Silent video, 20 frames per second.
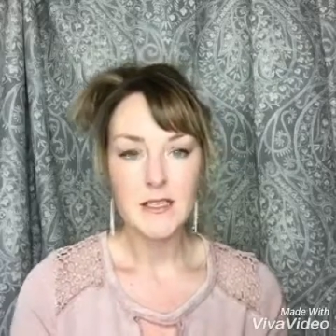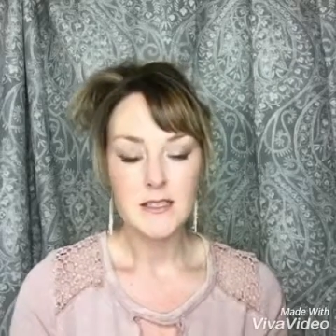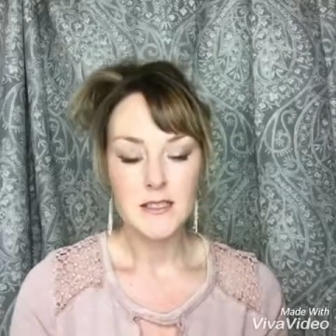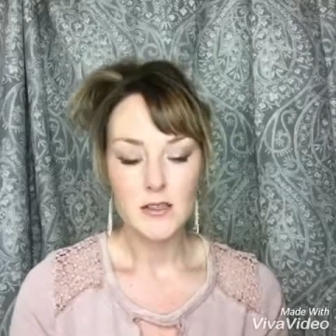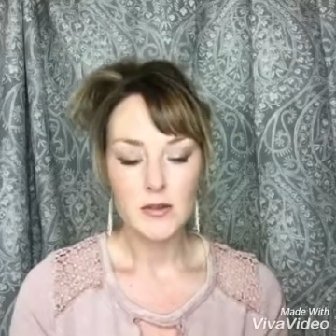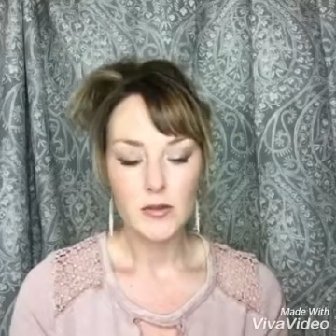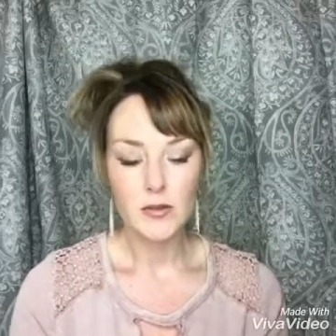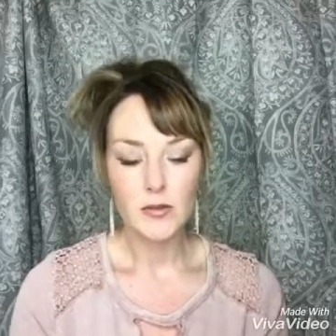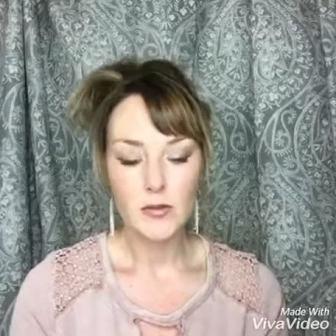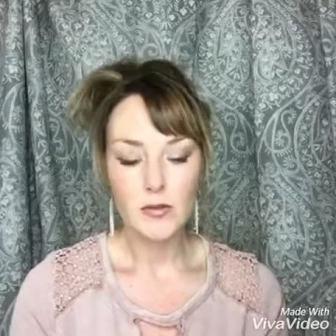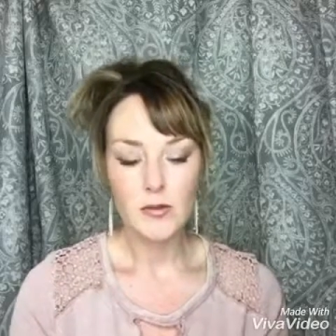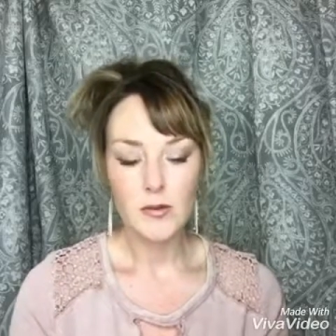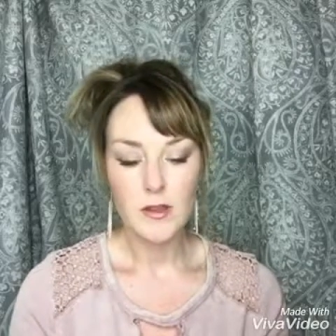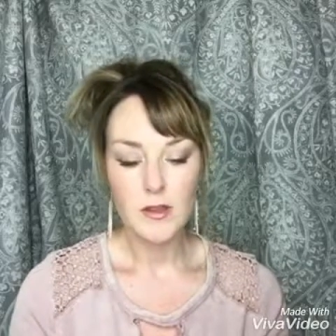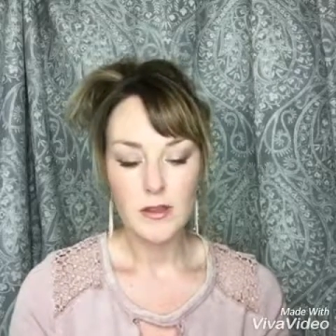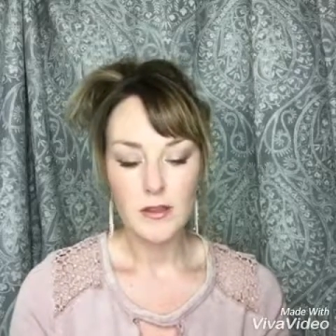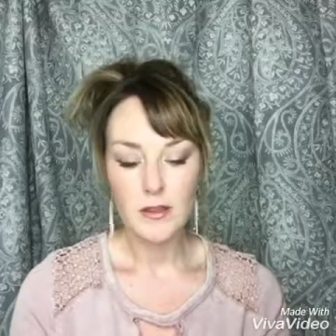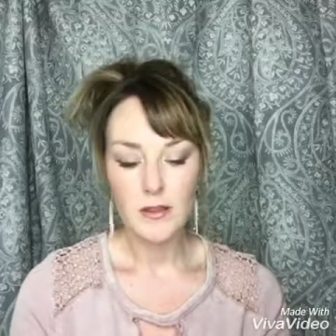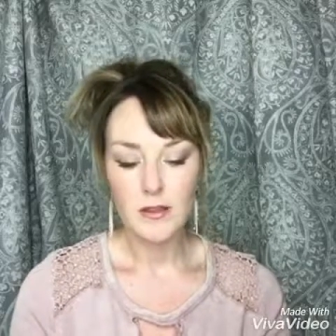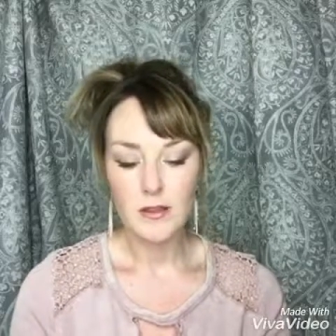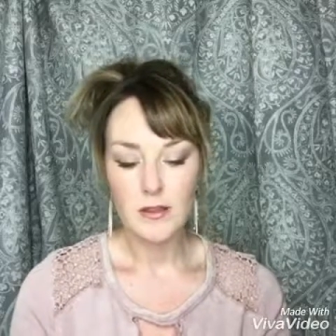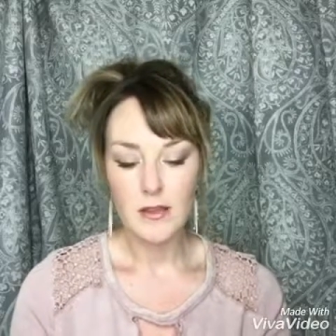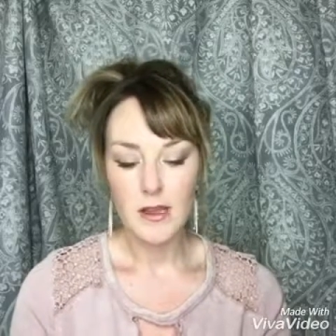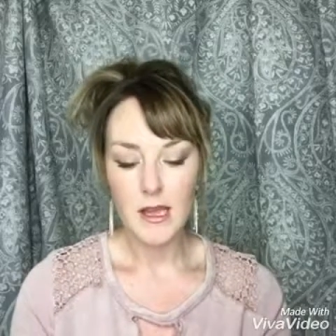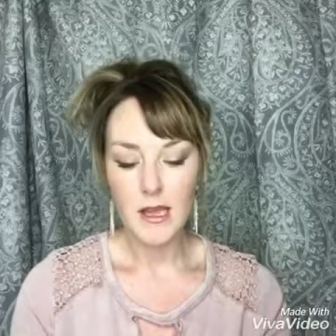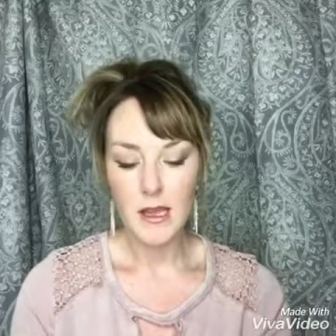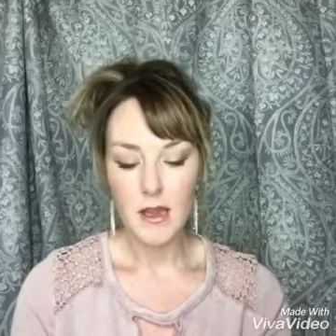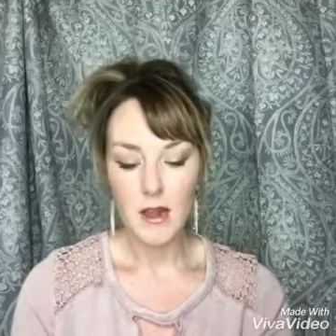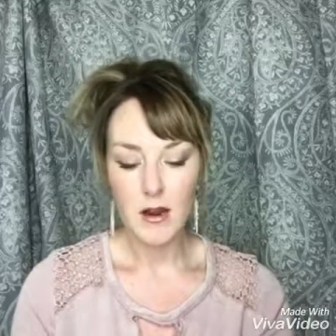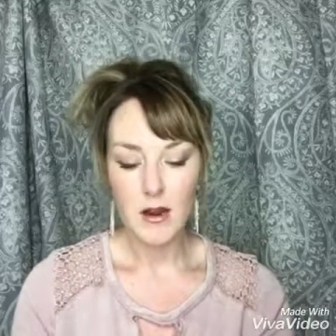So
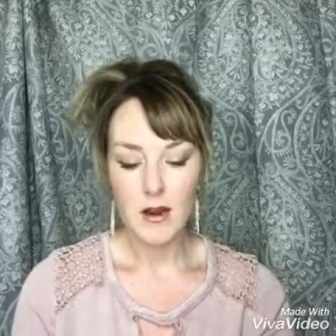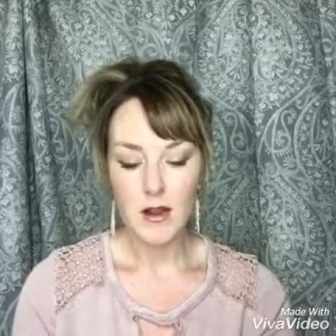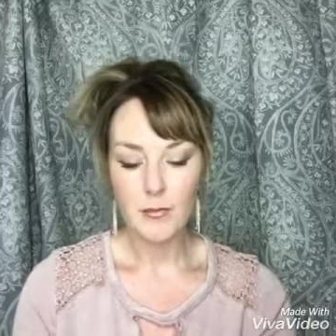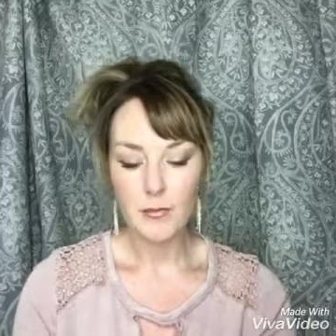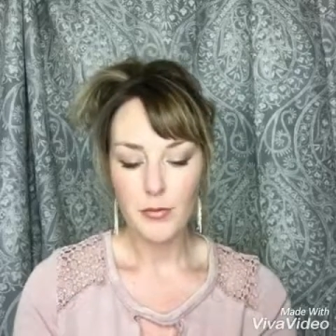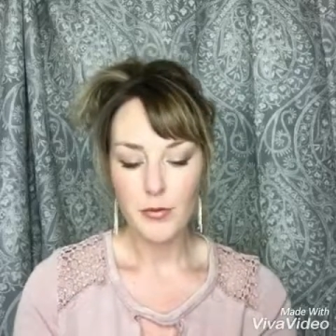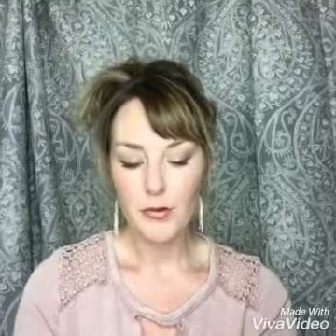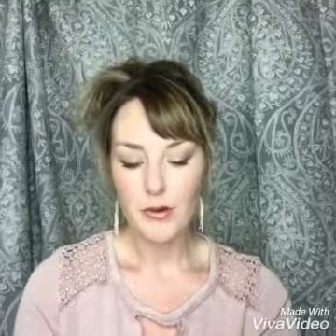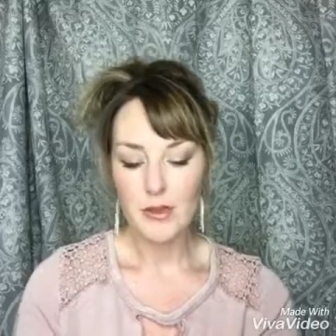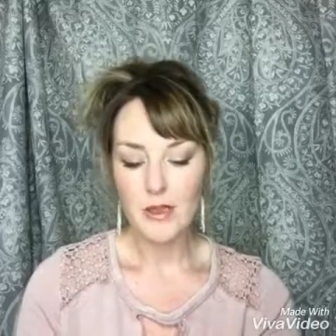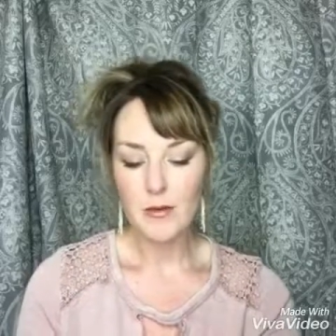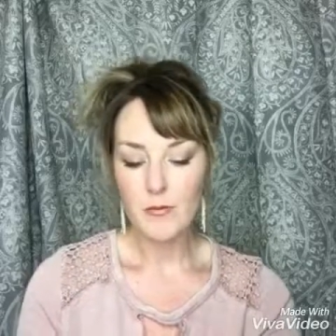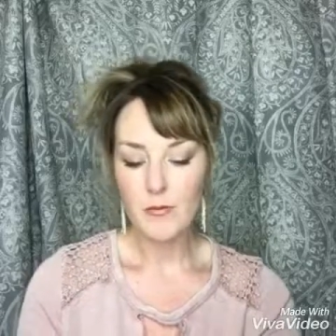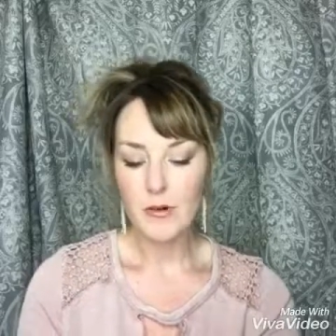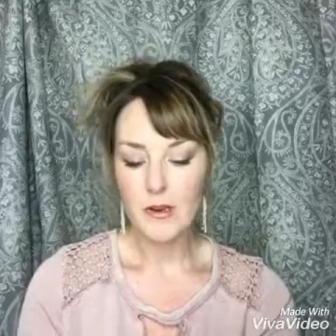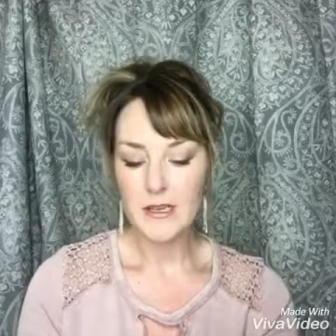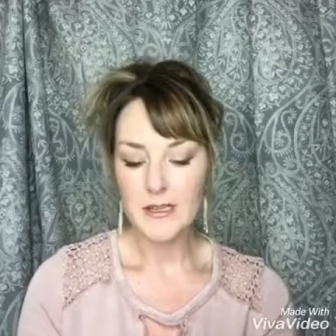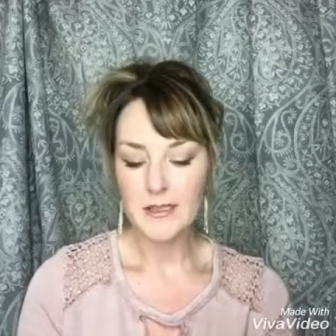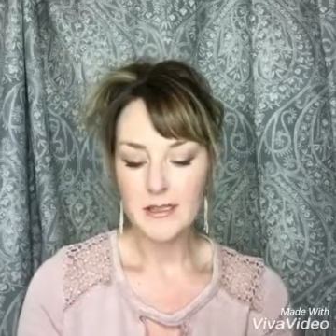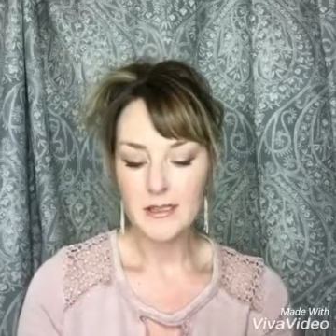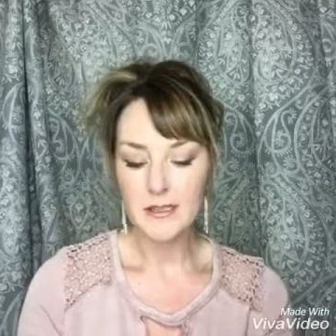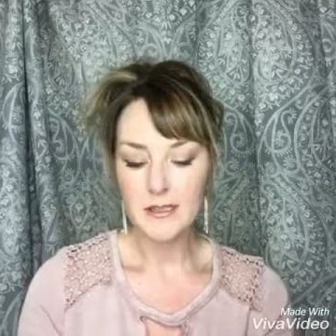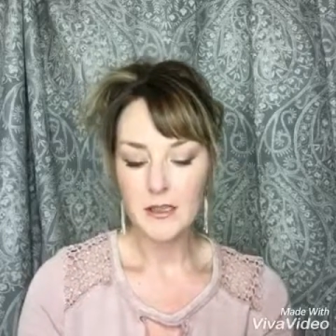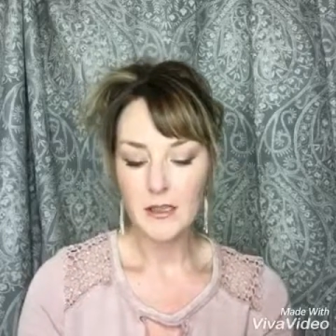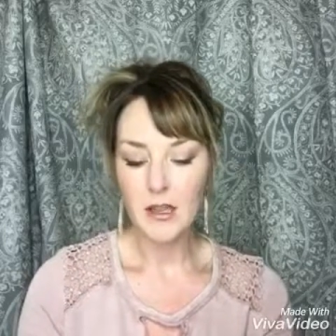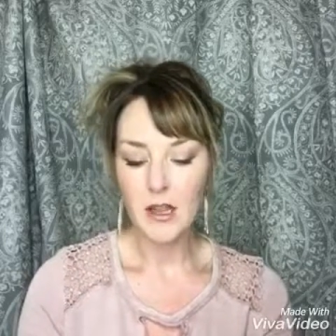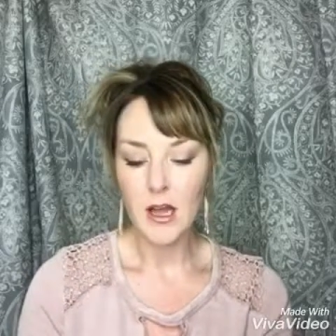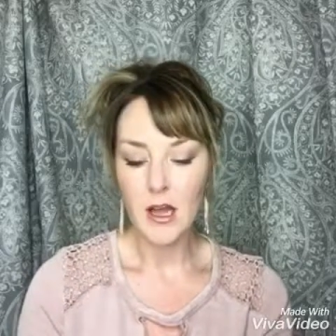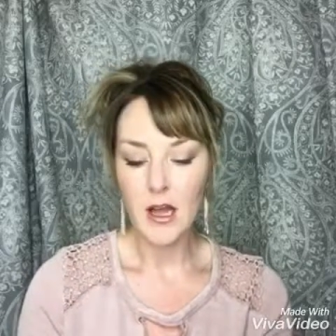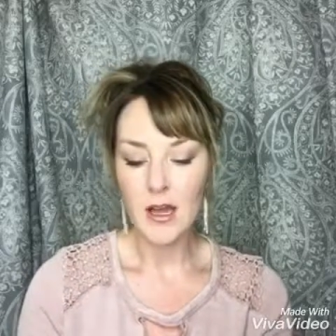they are a pre-moistened
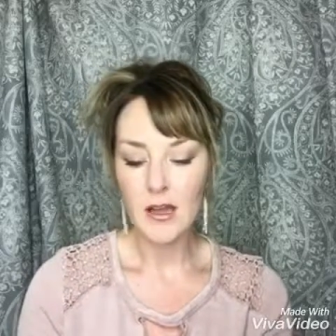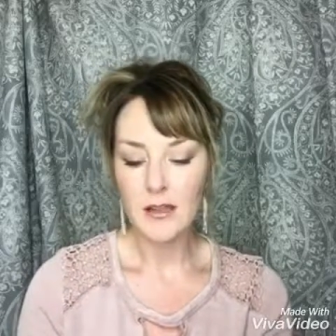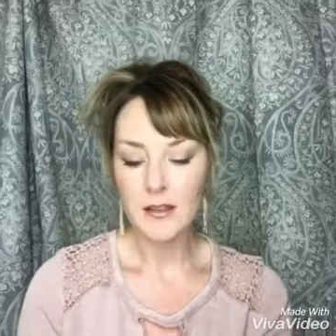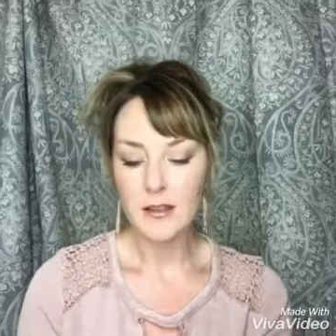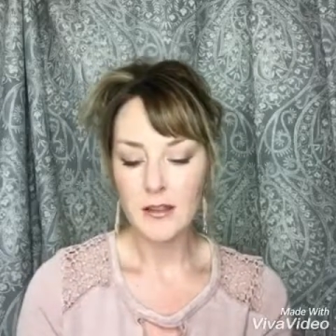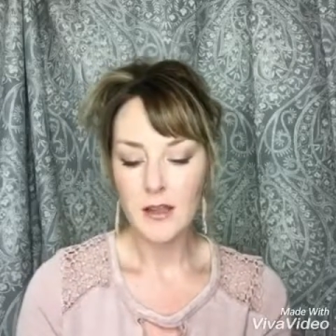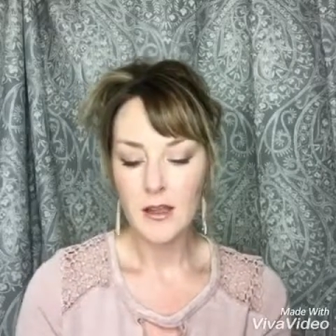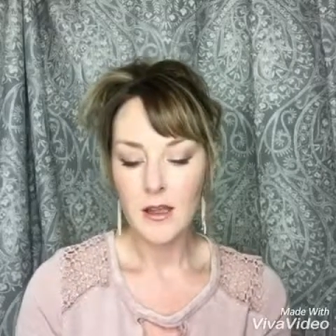cloth.